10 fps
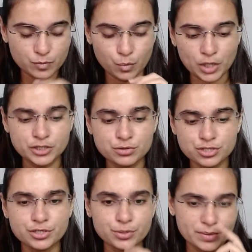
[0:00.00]
What you
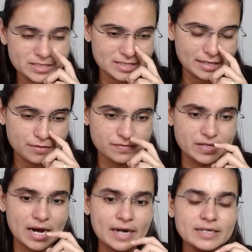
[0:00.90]
should do instead of
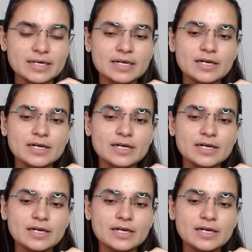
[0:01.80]
that,